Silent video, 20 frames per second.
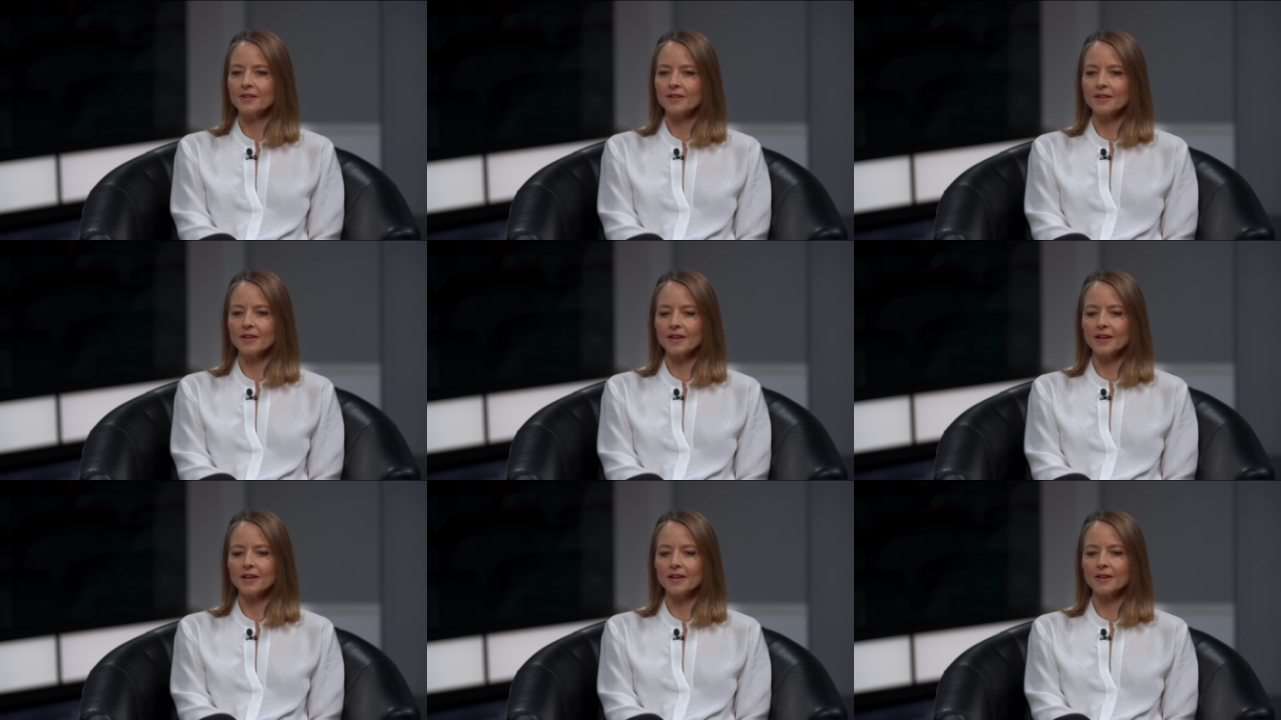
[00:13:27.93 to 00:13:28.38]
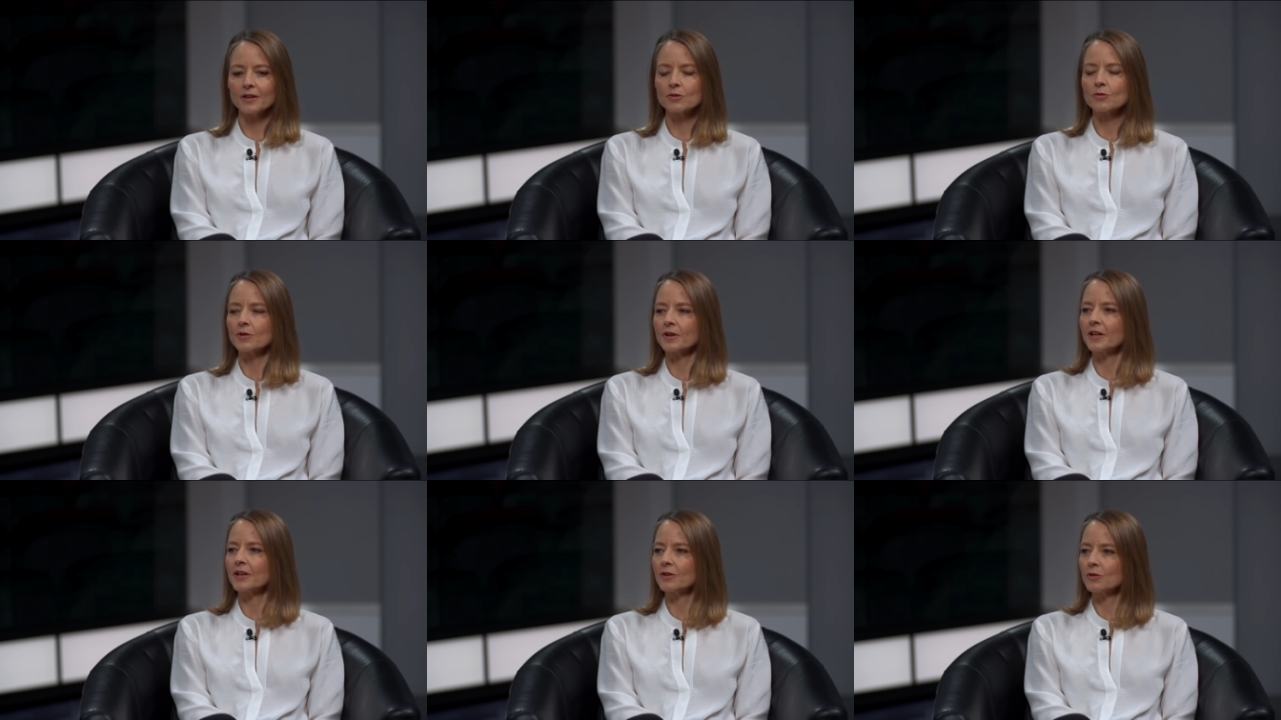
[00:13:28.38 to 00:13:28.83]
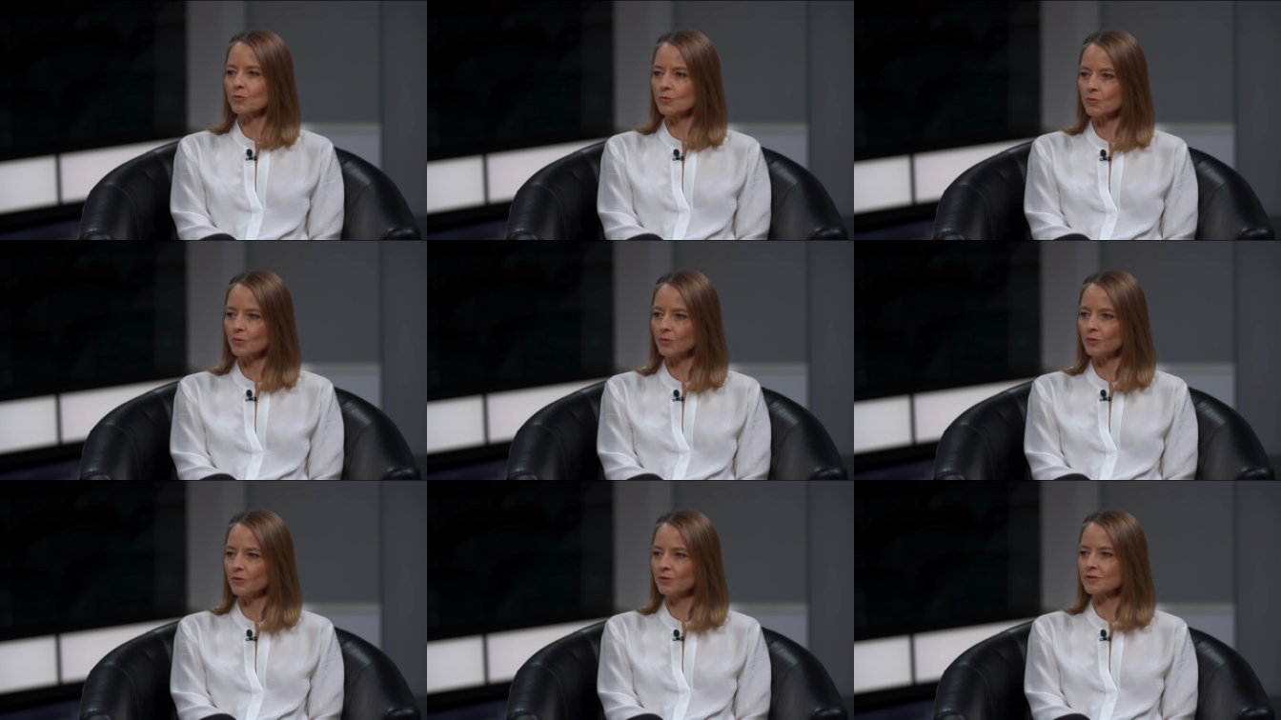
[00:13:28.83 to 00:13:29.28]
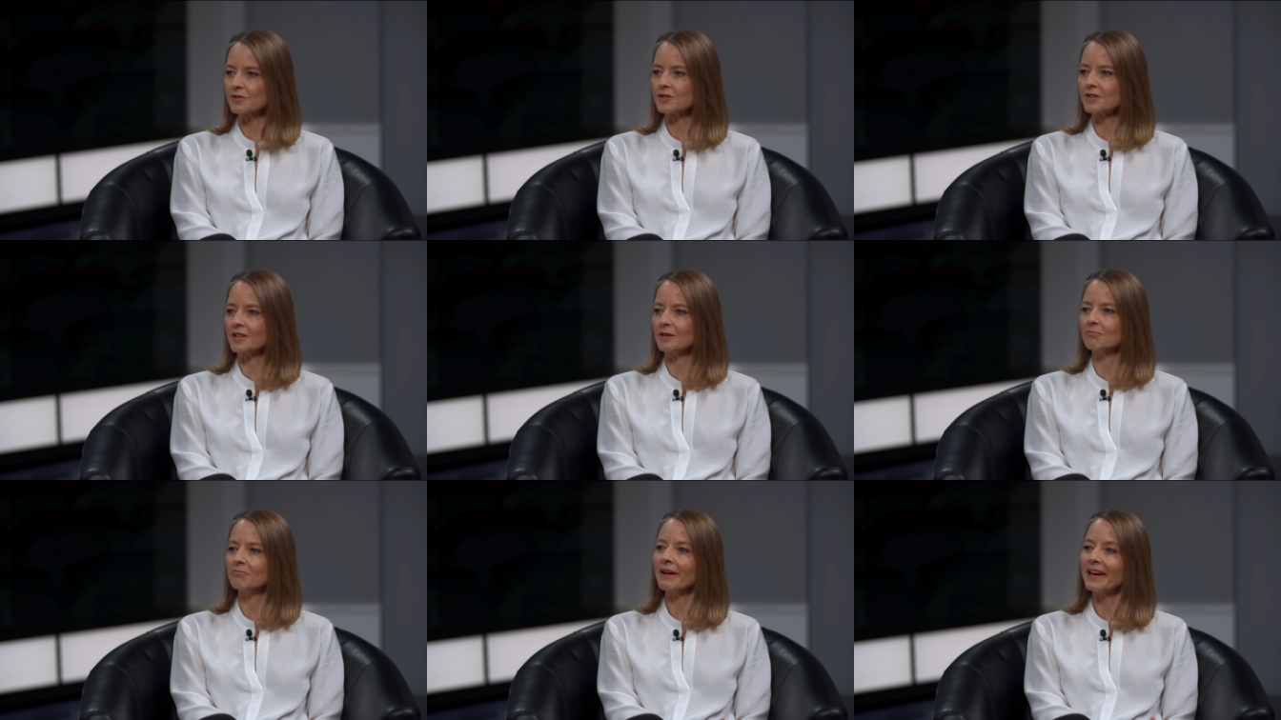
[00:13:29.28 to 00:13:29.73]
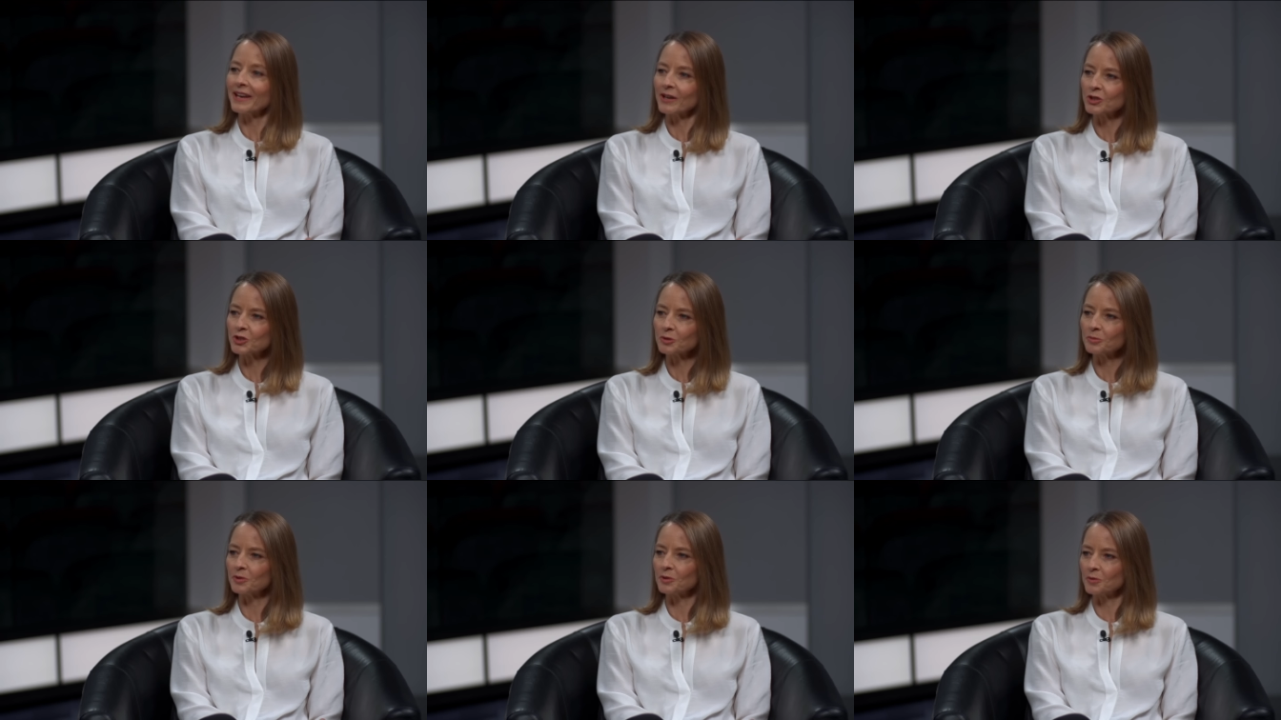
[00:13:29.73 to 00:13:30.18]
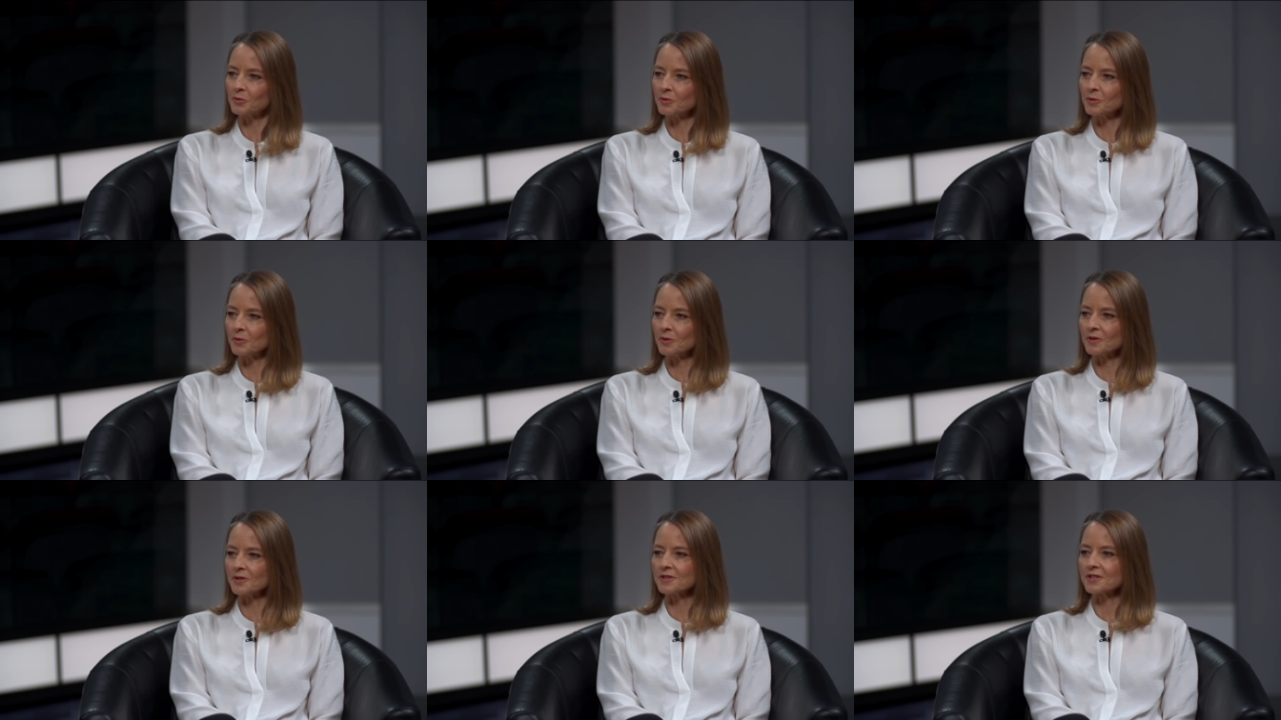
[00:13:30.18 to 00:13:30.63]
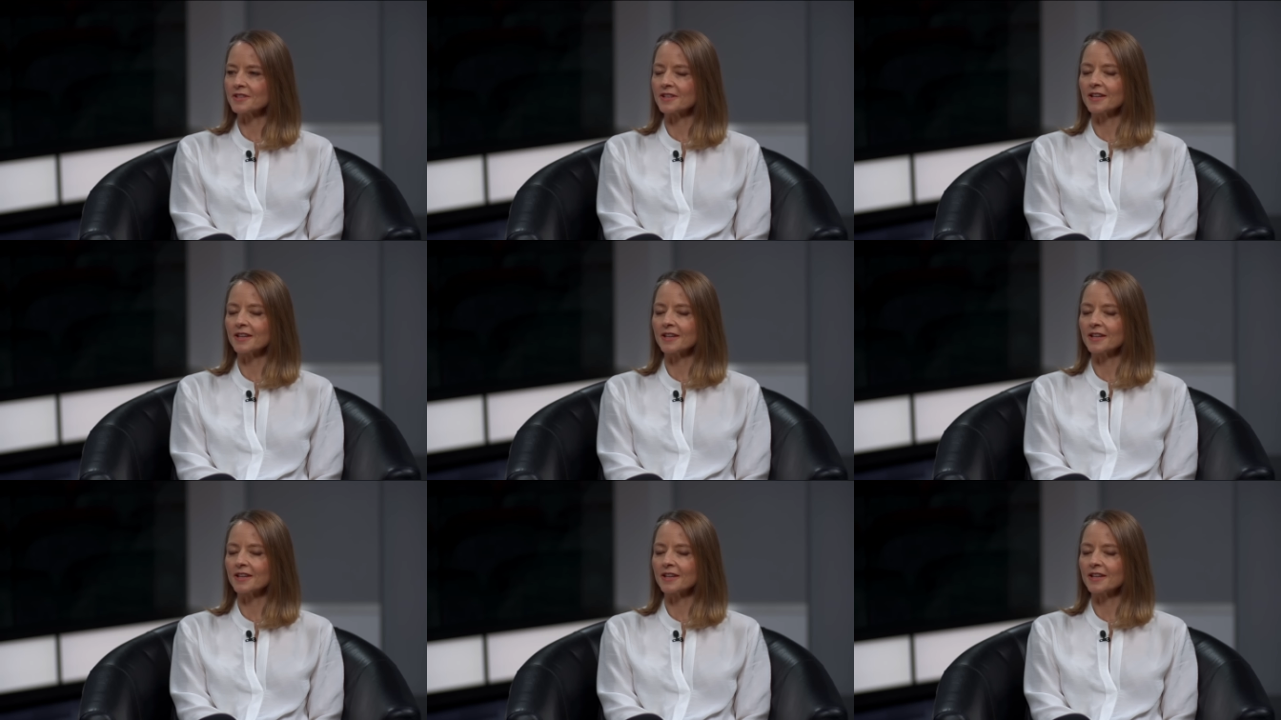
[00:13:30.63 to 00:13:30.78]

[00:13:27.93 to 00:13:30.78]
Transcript: they created the rules, the impenetrable rules.